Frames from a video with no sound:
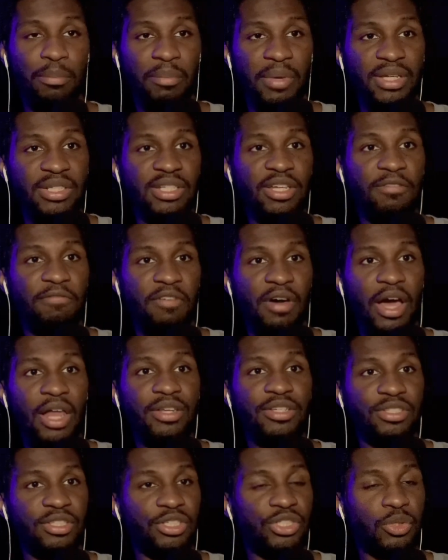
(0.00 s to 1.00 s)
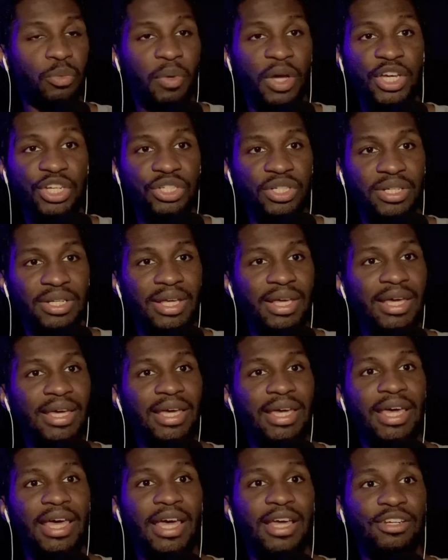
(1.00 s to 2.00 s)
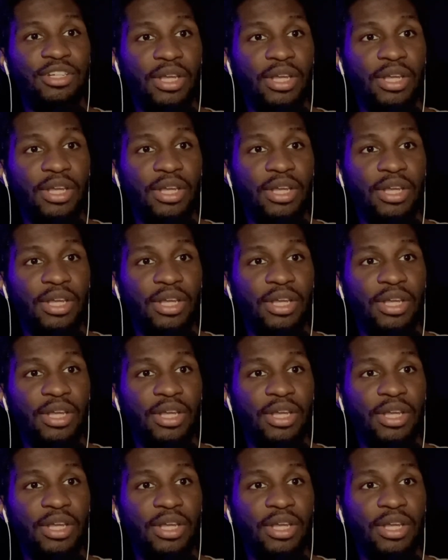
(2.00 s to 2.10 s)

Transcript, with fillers: in a domestic violence situation,